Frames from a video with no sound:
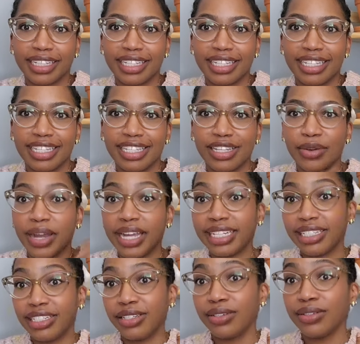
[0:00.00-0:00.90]
So I
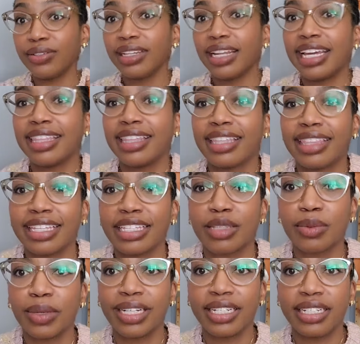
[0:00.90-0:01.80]
do like that this
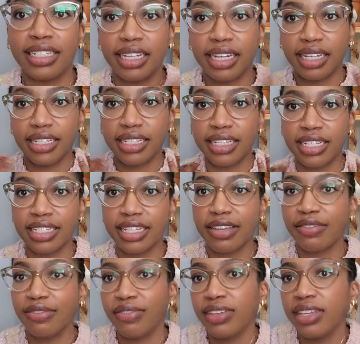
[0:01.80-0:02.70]
one does, because I
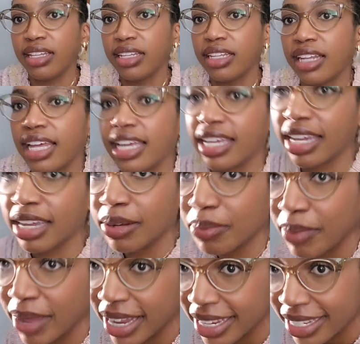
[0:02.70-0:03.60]
feel like it
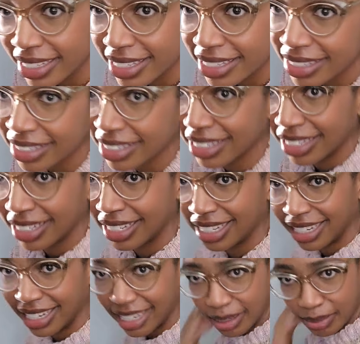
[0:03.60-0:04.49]
makes,
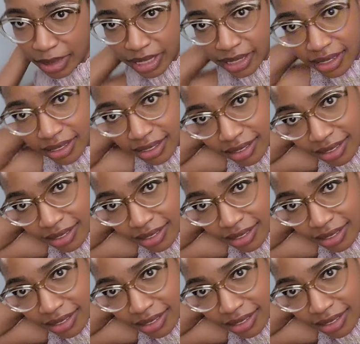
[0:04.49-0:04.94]
I mean,